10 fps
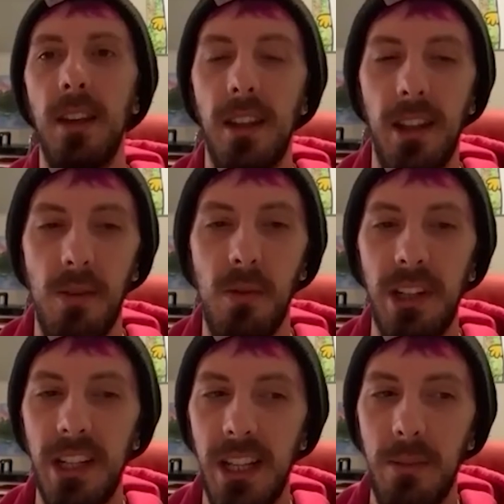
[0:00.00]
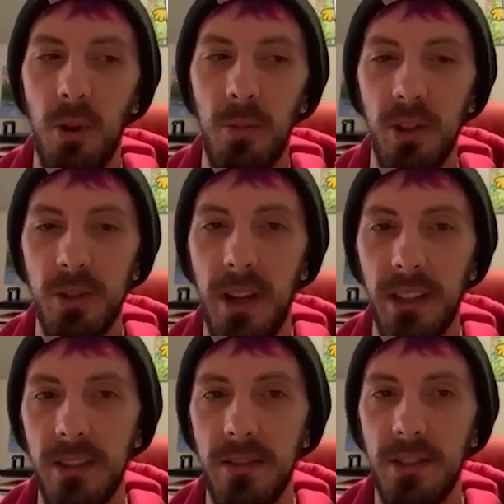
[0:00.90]
and I wanted to get more
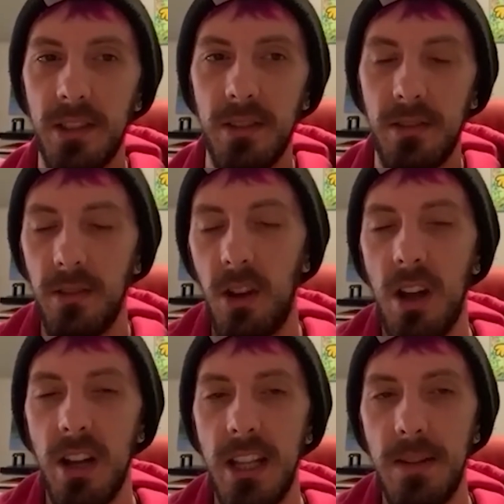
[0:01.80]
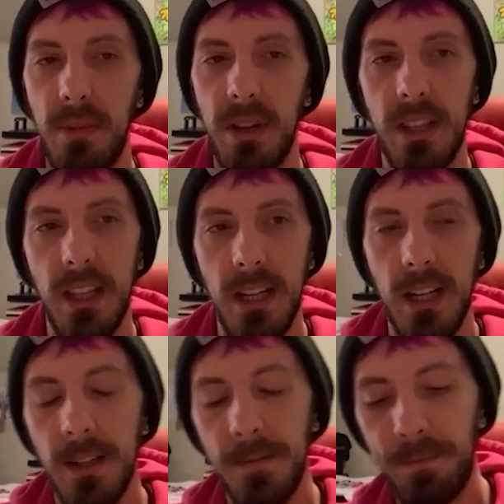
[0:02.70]
perspectives on it, but that
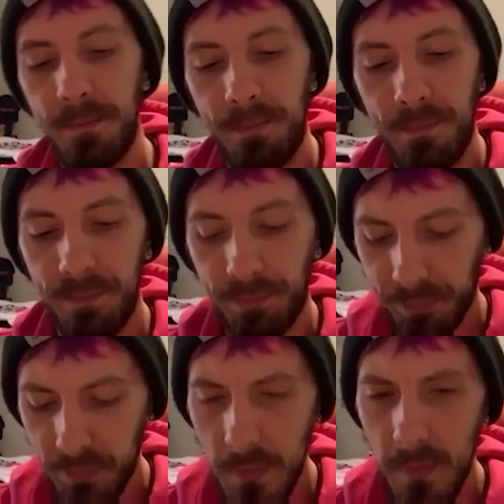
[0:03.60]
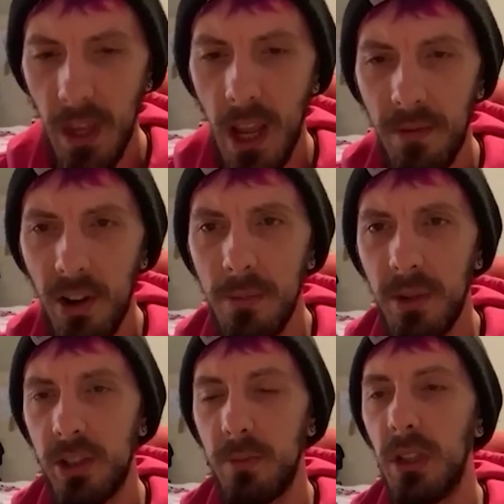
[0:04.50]
I'm very
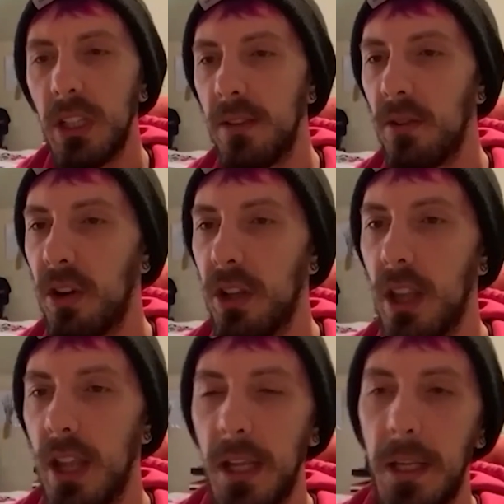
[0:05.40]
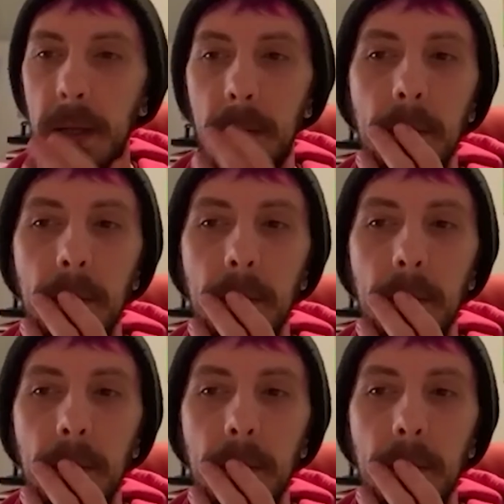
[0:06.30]
much a believer in like,